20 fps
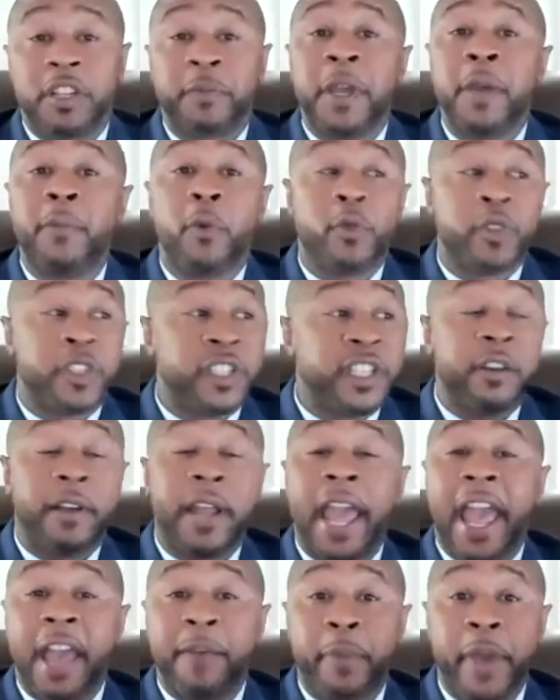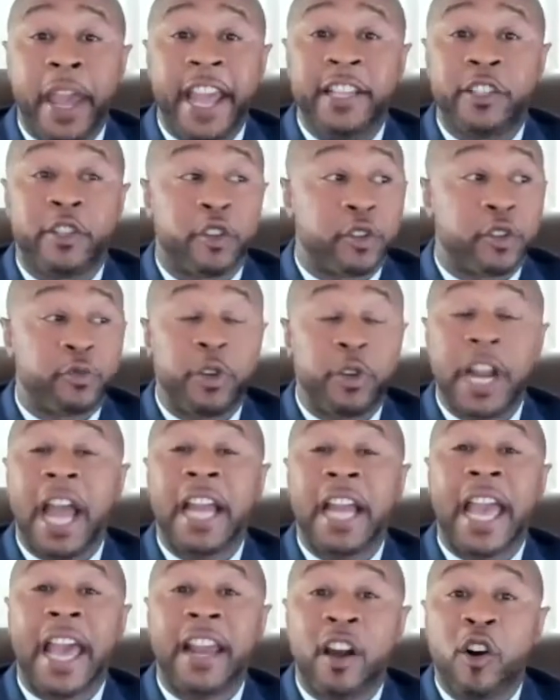People still had pagers. When I
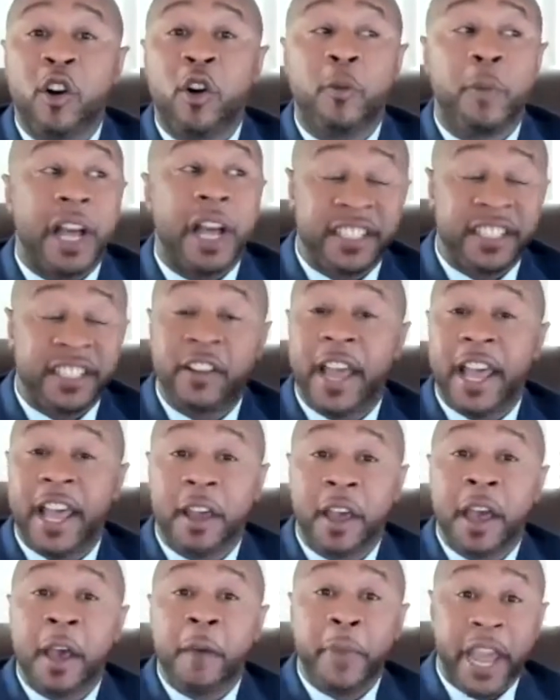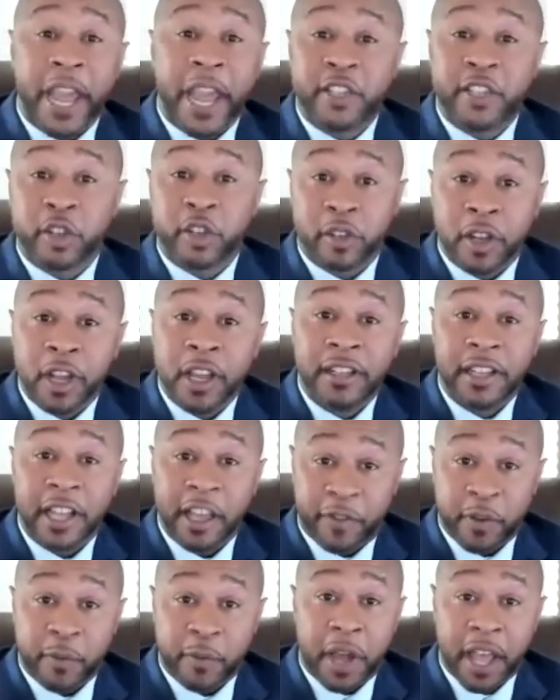got home, I still had a pager
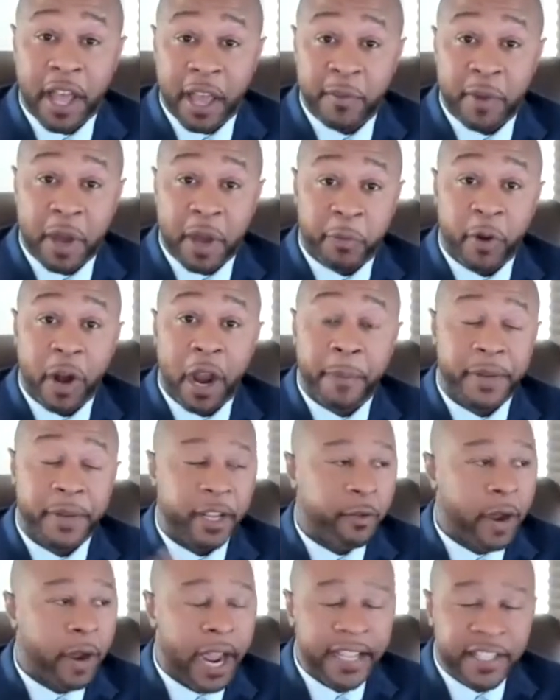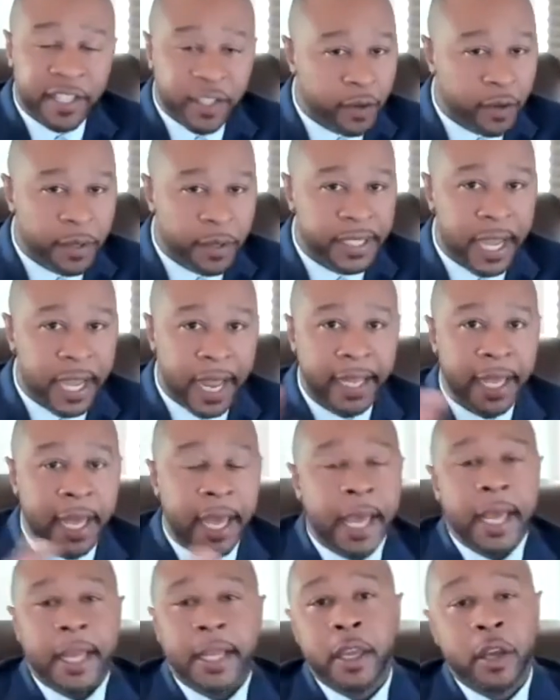left in my property, right? So it was like,
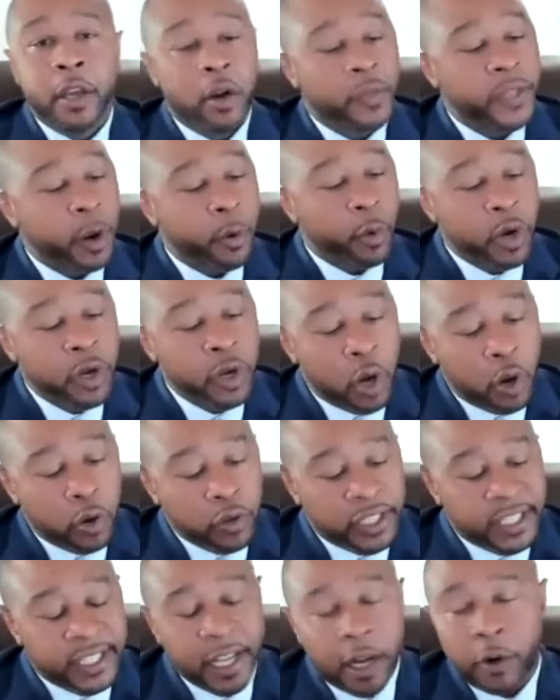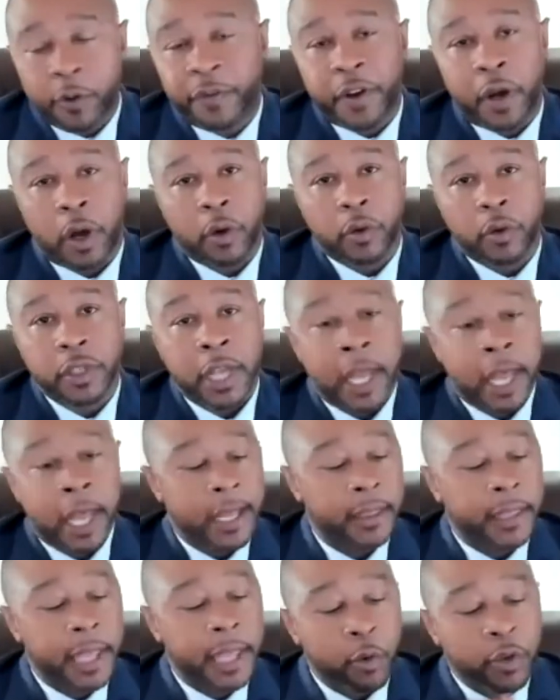you know, there were no cell phones.
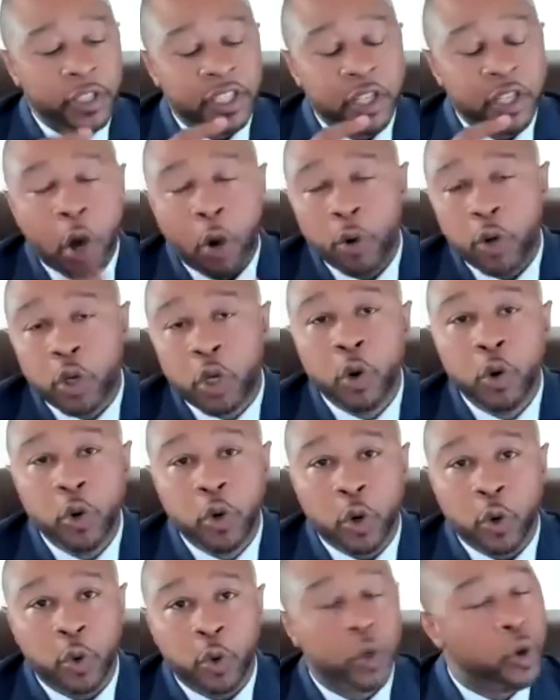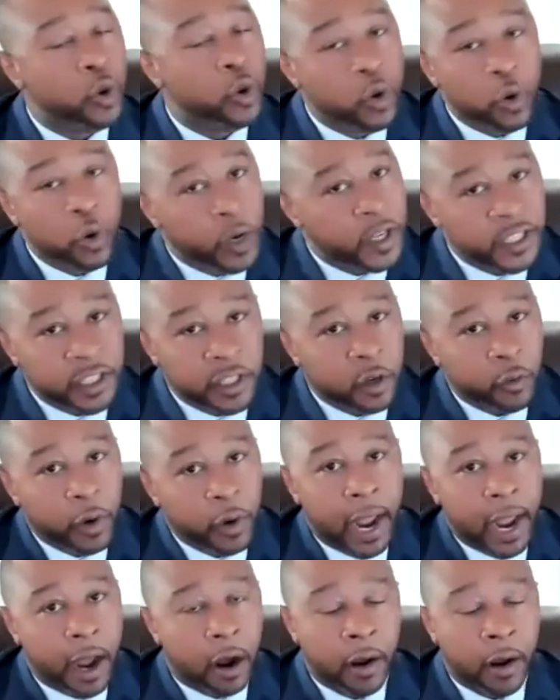There was no Google. Google wasn't
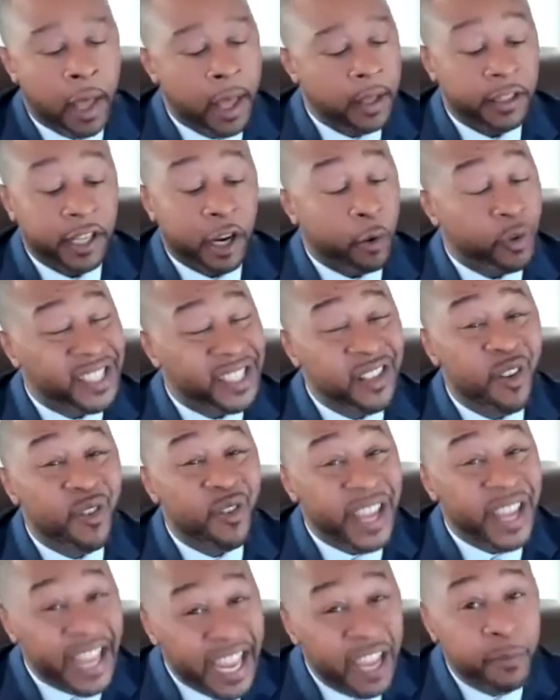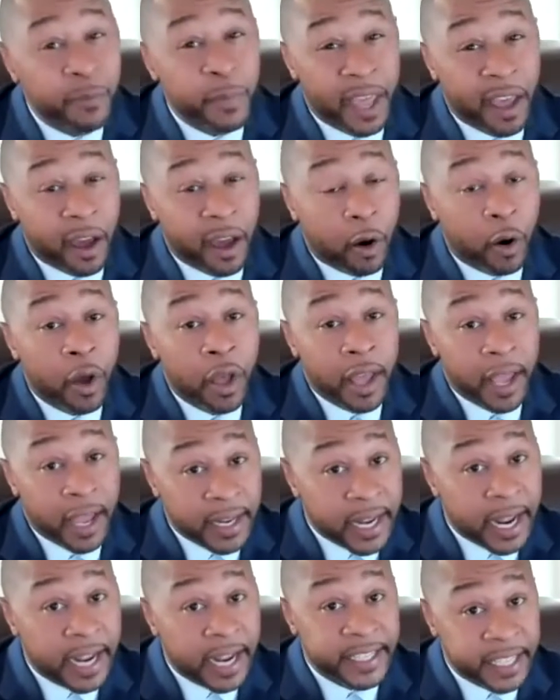around. There was no email in
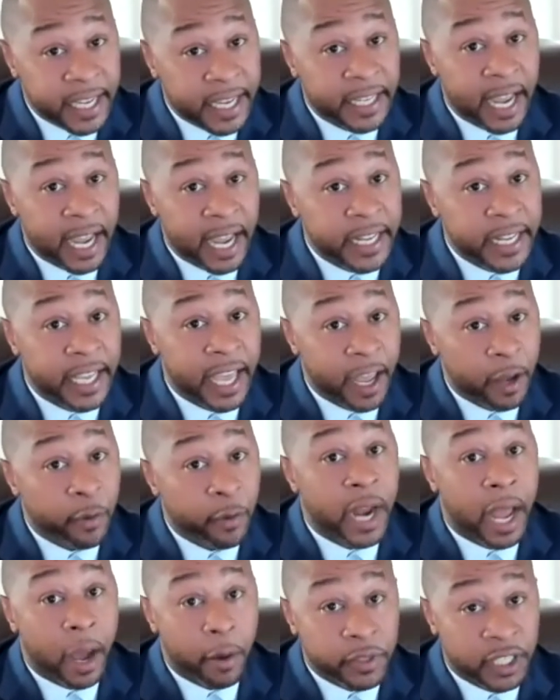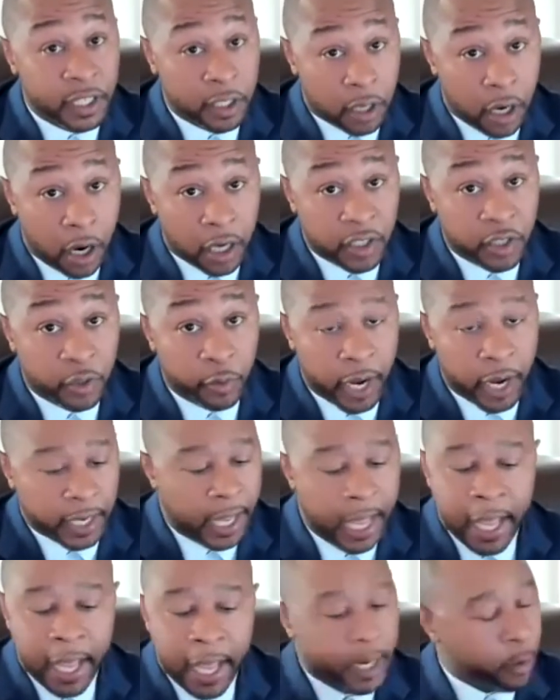1998 when I was incarcerated.
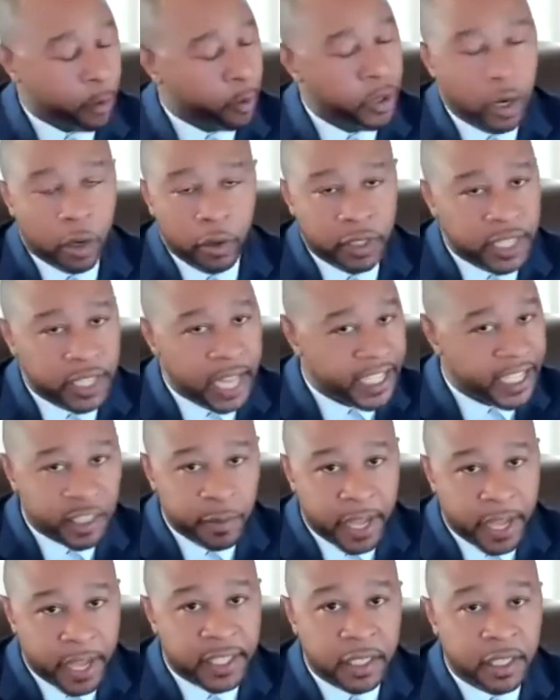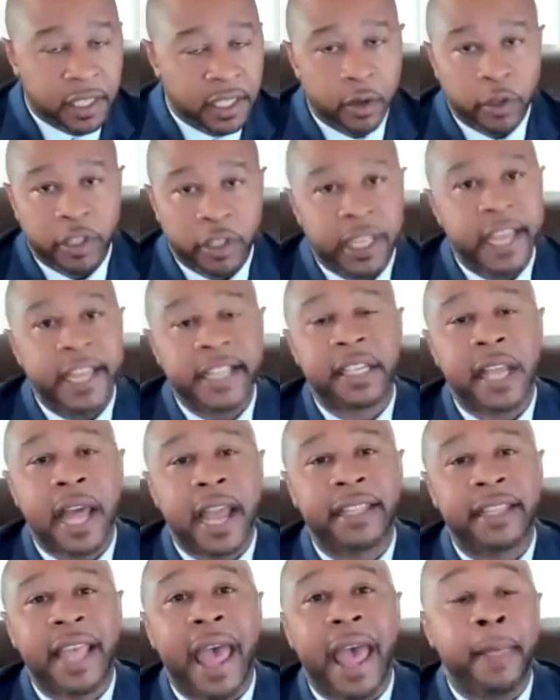There were no text messages or things
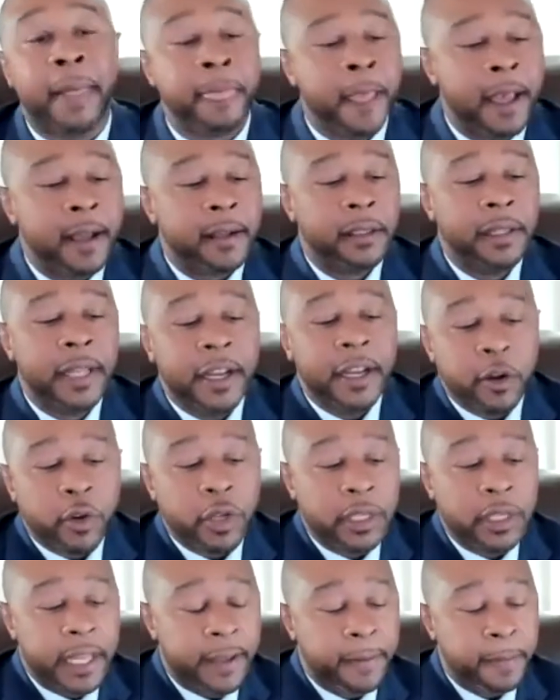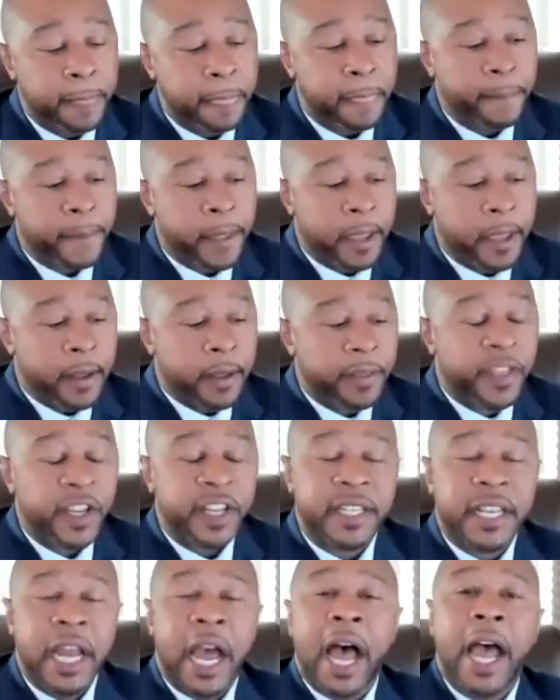like that. Literally, the
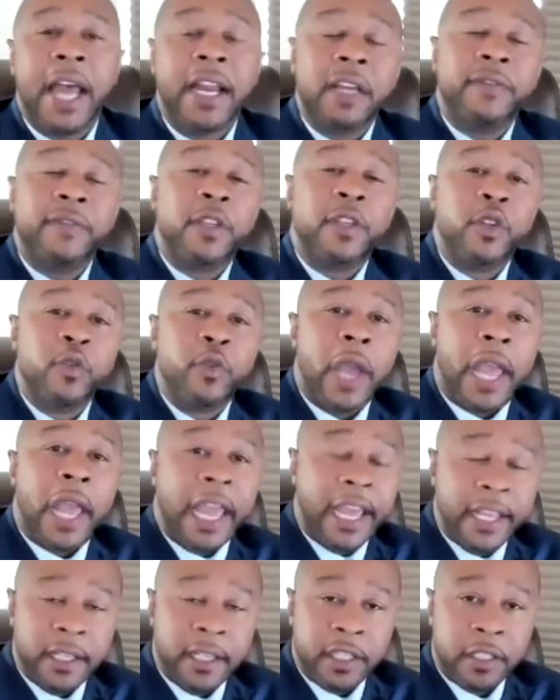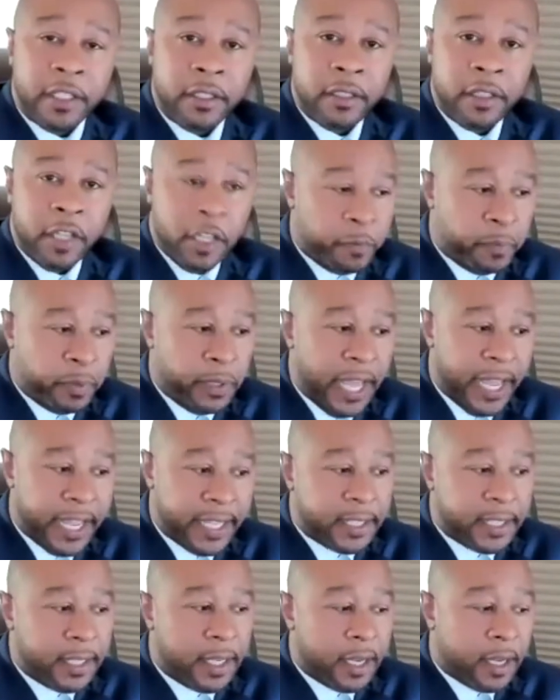dawn of the new age took
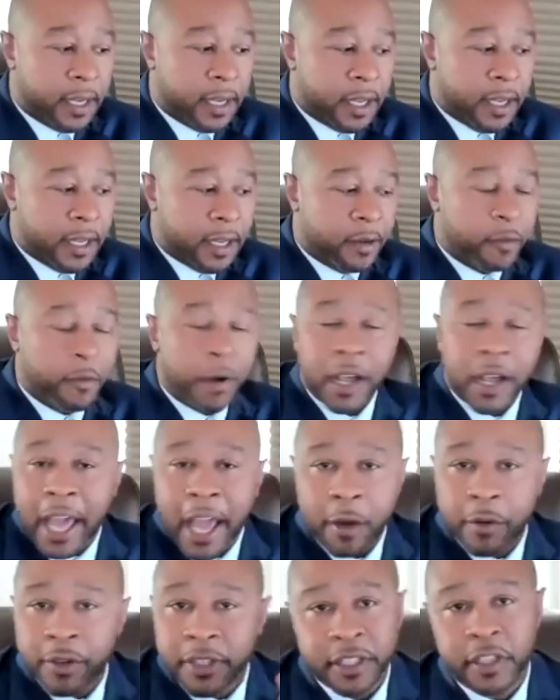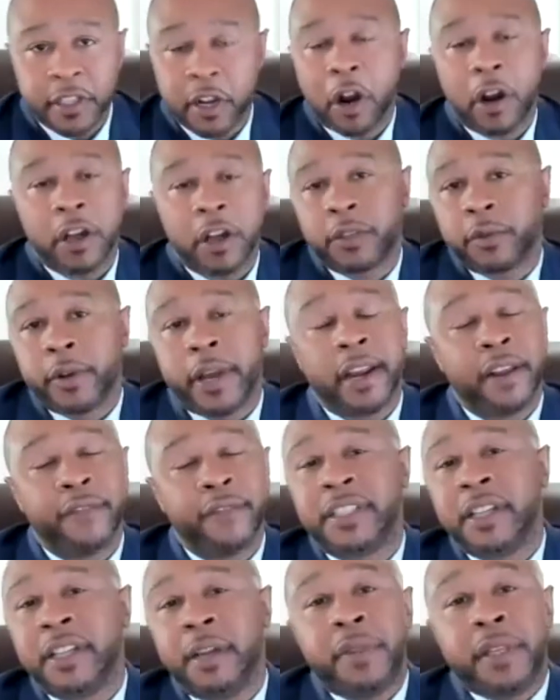place while I was incarcerated for
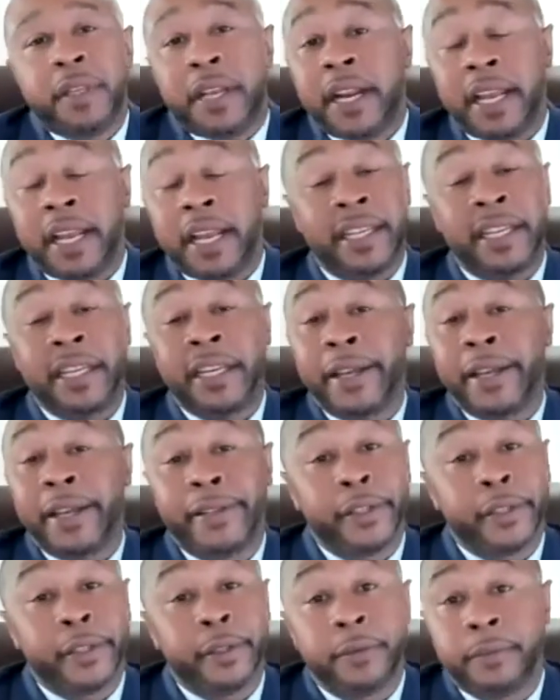something that I did not do.